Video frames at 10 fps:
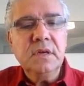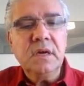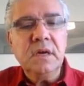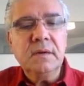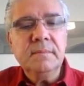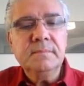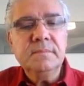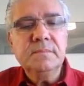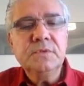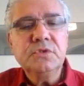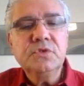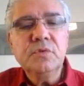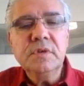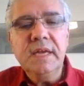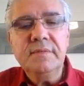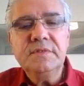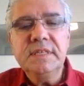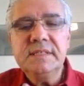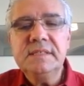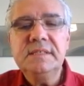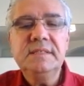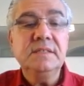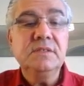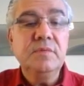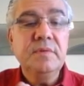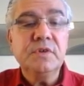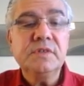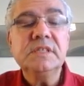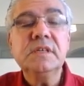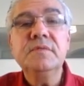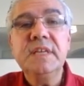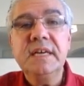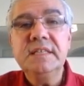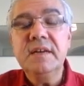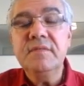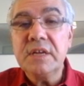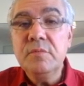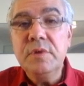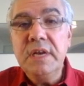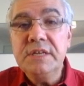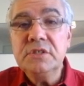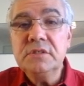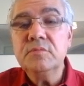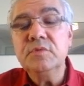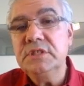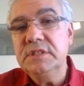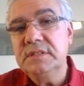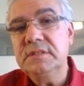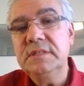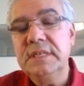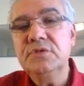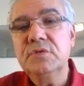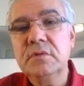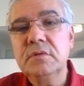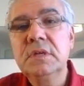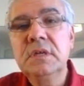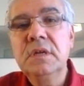the true gift necessitates a reversing of the idea of accumulation, which is natural